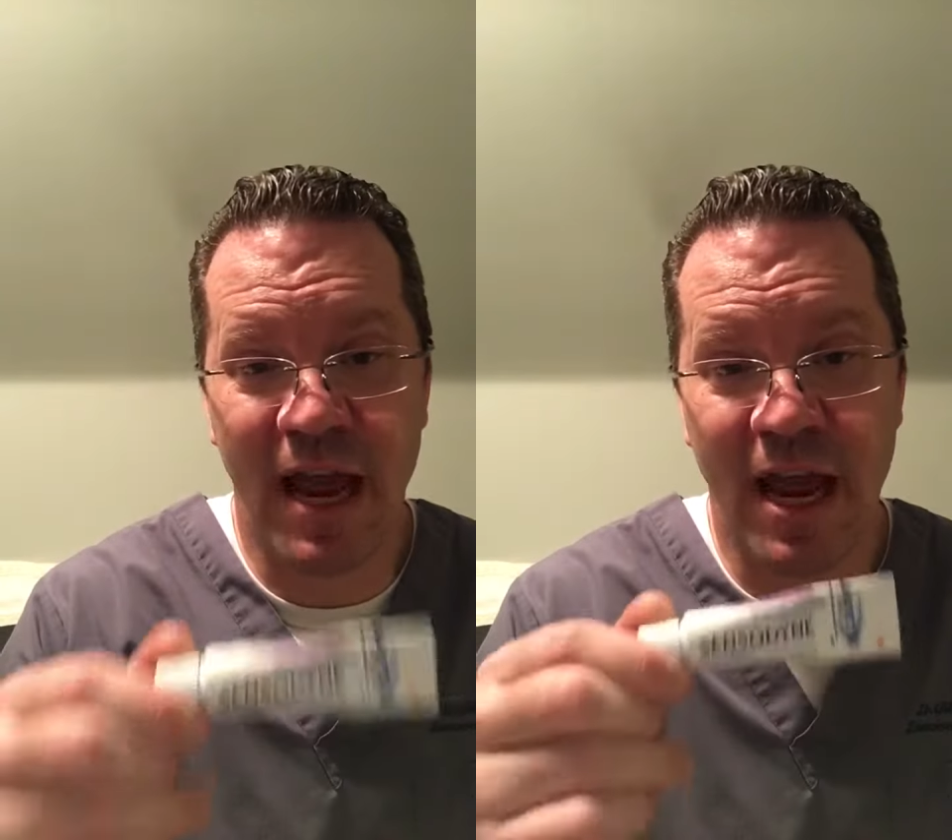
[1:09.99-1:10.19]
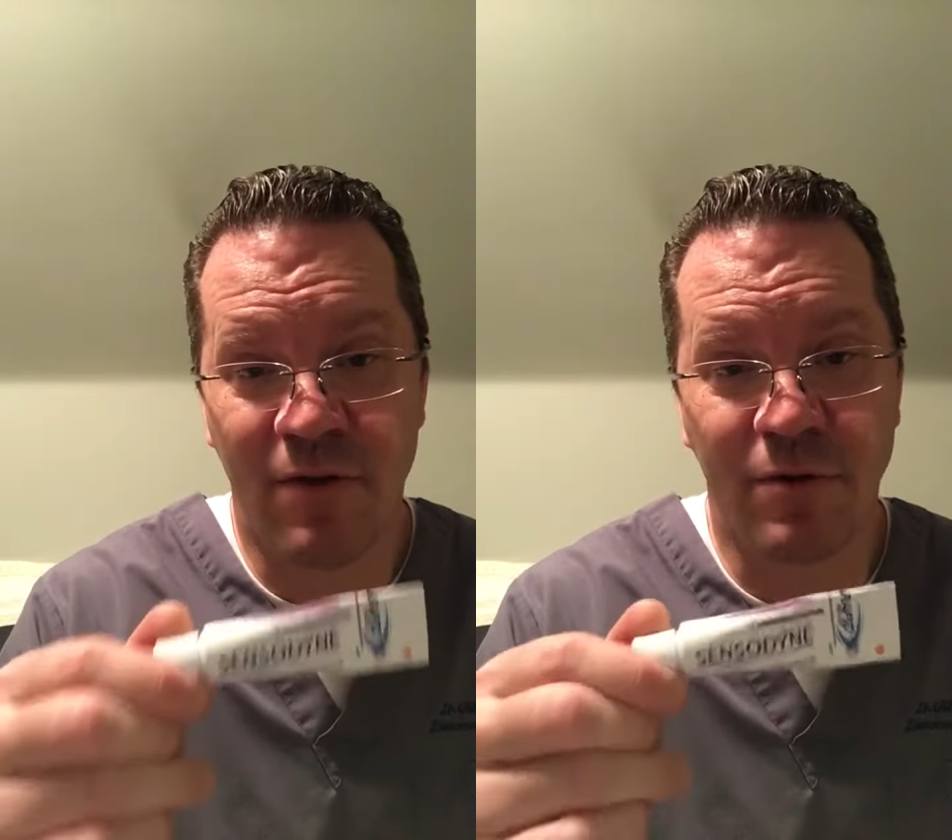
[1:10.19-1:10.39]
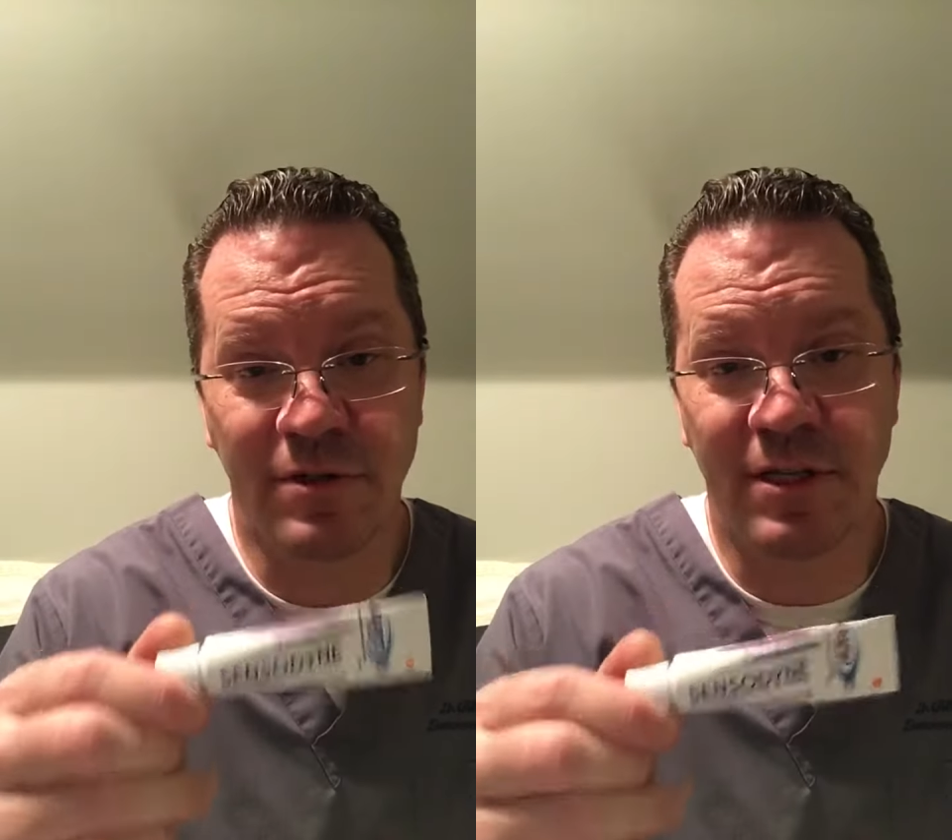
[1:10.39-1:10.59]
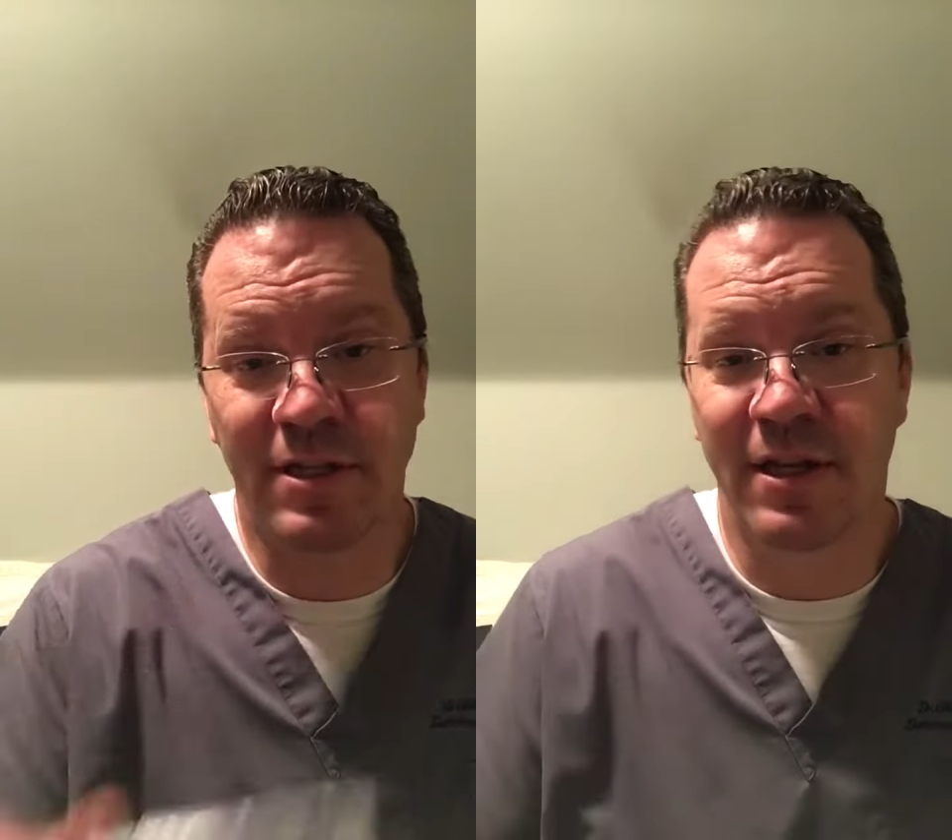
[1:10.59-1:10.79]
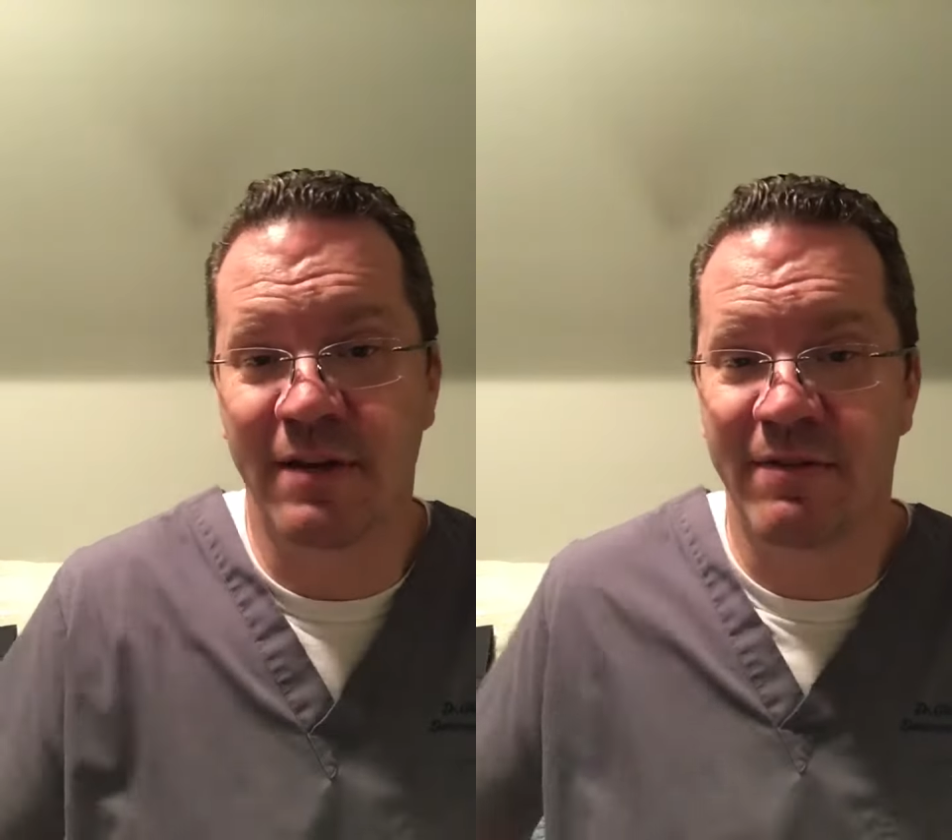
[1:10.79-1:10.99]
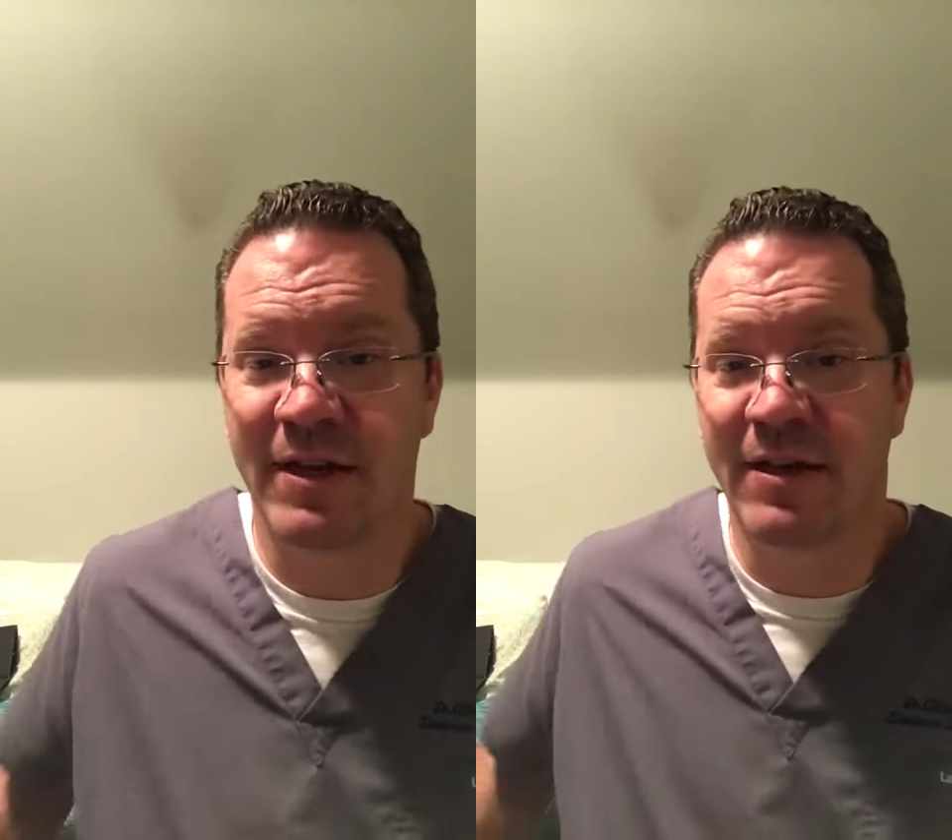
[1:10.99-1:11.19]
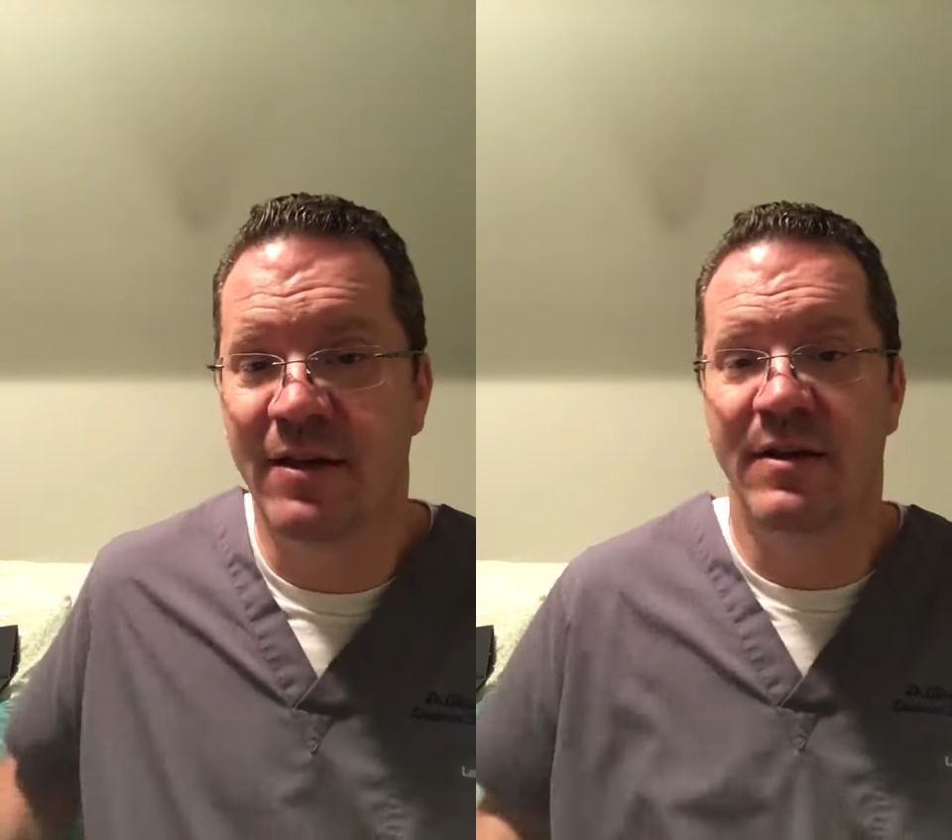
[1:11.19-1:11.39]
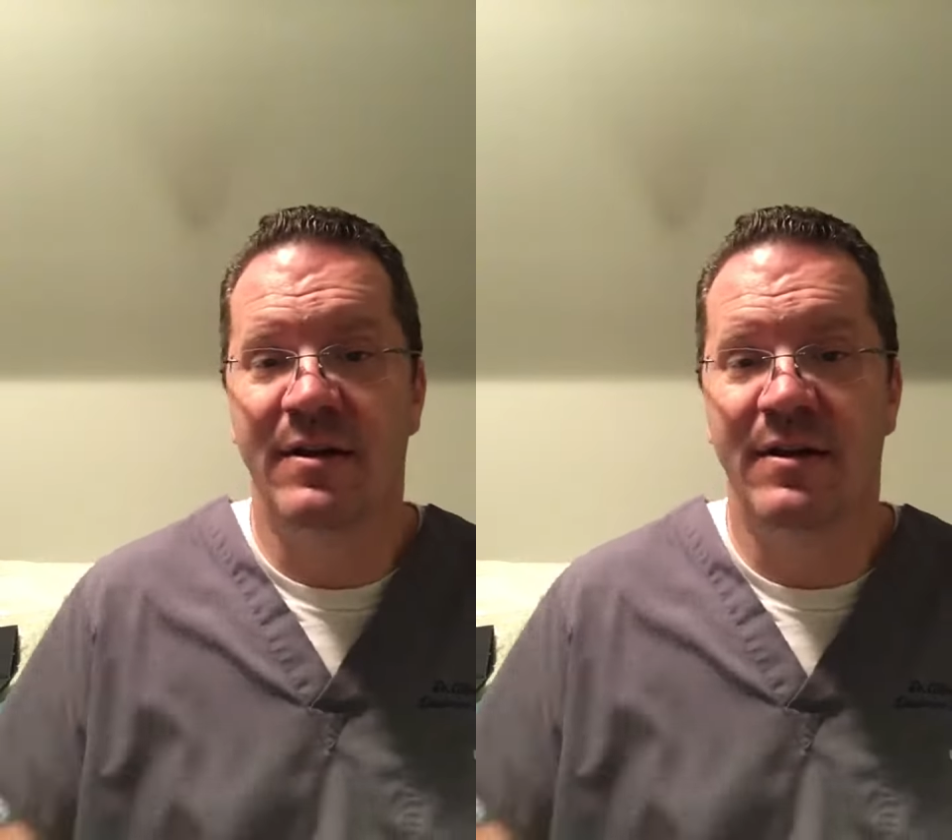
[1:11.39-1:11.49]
and root sensitivity.